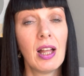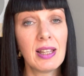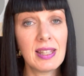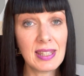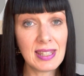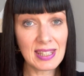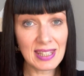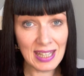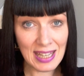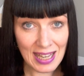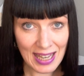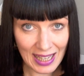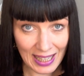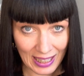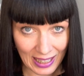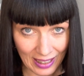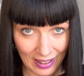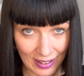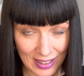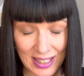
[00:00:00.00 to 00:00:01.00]

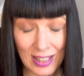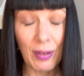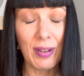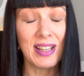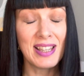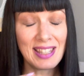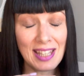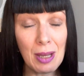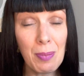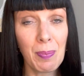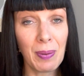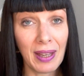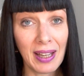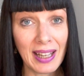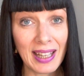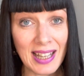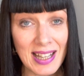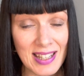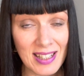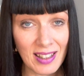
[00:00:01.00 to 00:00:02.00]
seeping
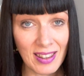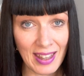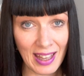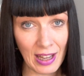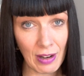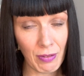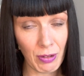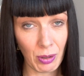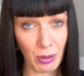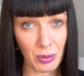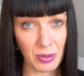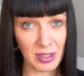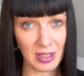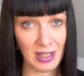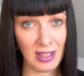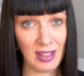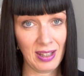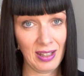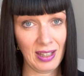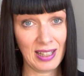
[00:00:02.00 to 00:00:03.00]
into their roles
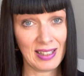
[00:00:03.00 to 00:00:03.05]
and,